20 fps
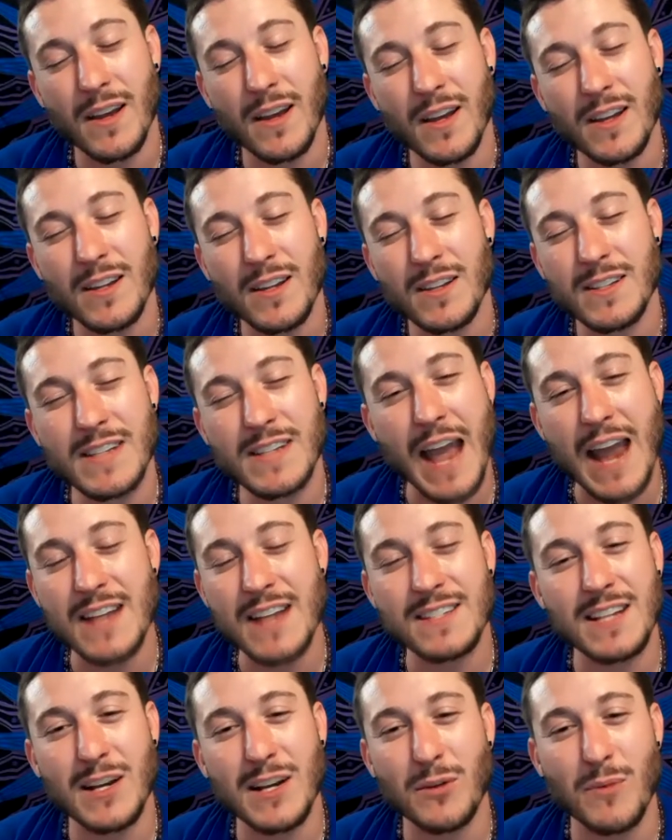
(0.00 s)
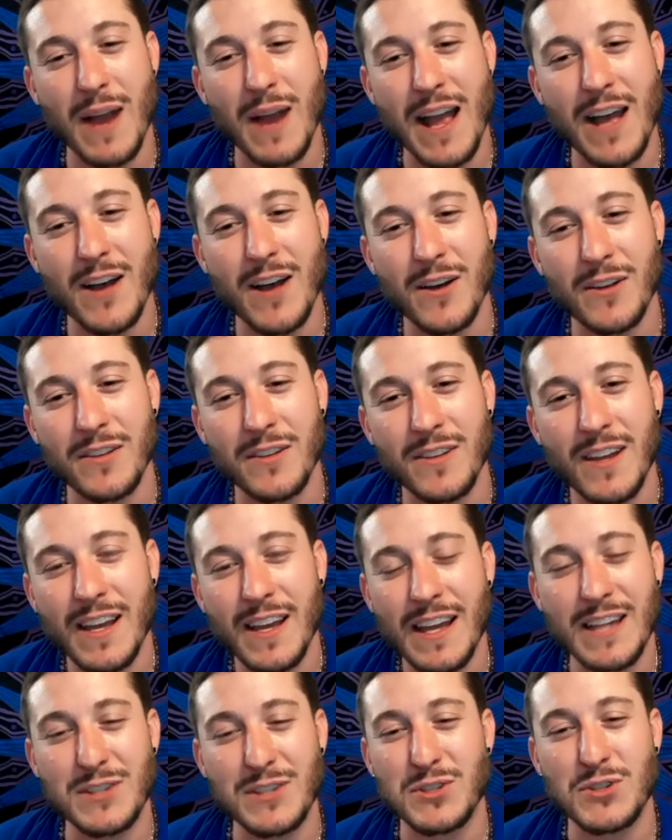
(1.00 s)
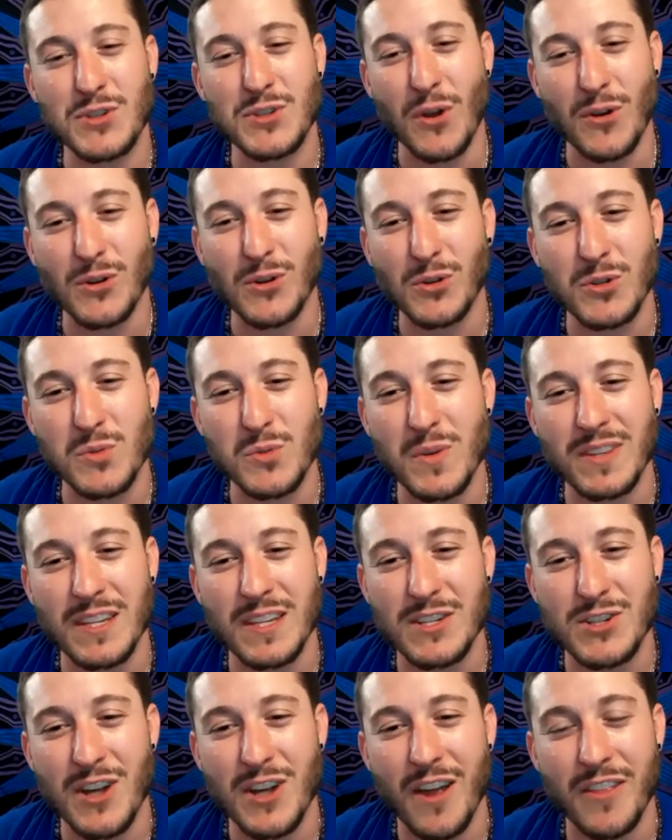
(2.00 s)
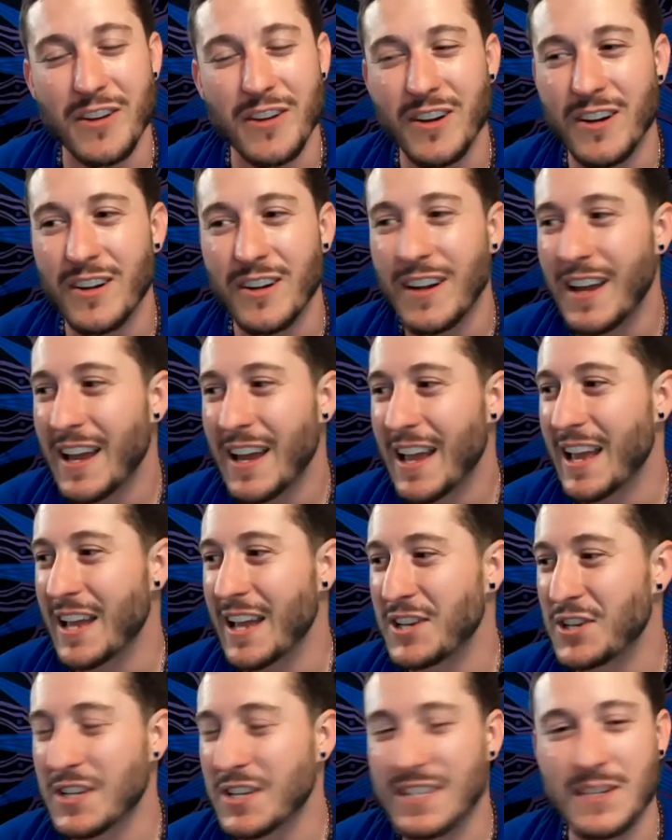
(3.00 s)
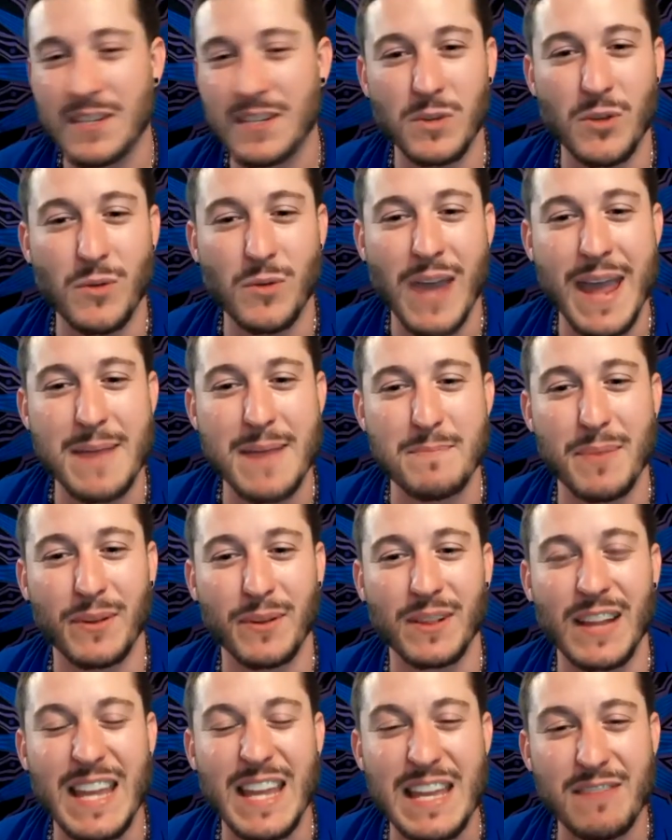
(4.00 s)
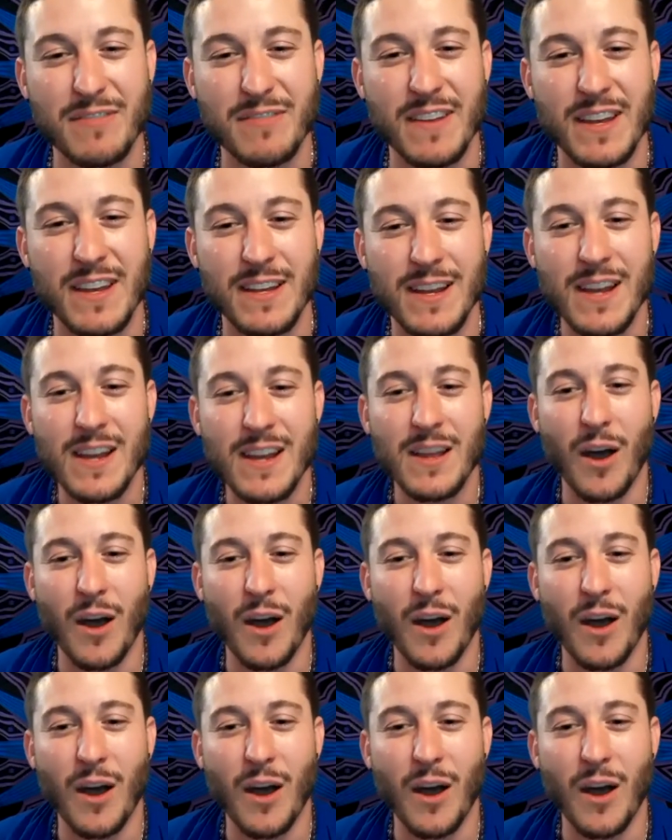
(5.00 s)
dancing around in circles with each other and just, you can't believe it. Oh my